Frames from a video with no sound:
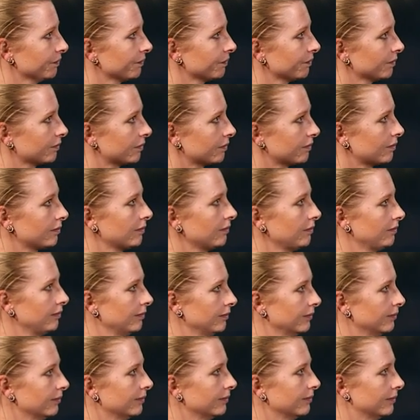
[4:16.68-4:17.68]

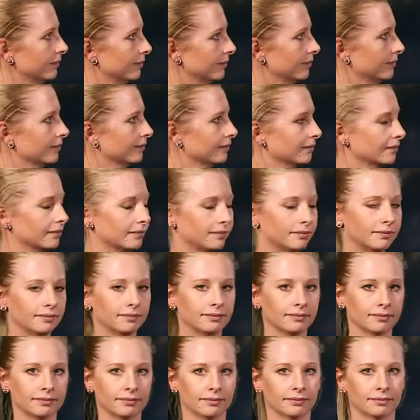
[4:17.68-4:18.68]

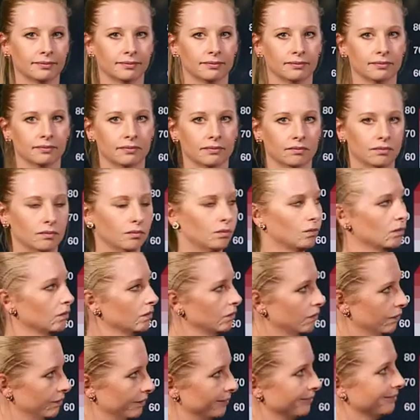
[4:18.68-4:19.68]

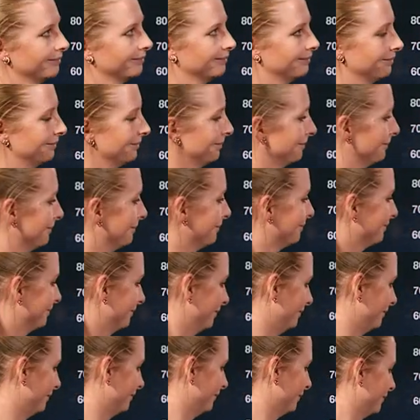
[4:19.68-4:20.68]

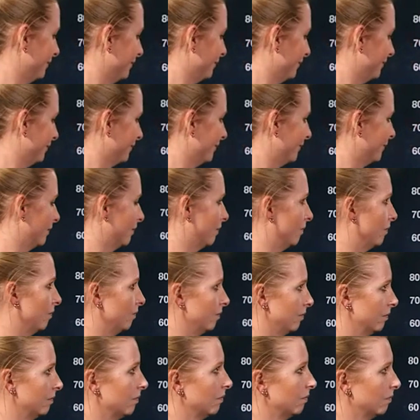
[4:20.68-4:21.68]

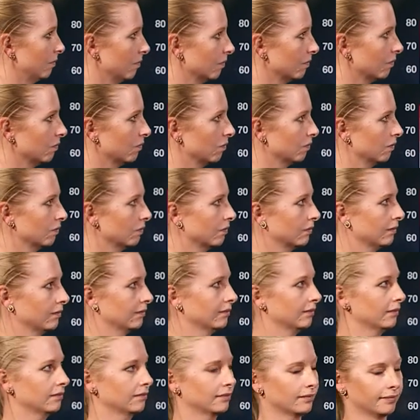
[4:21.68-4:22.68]

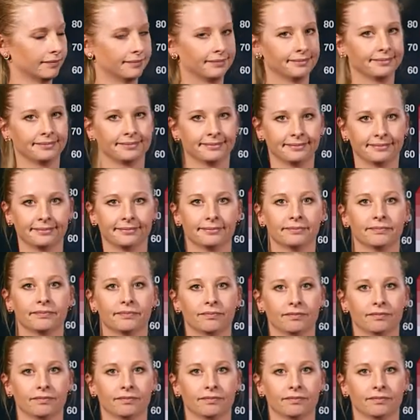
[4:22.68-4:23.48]
(silent)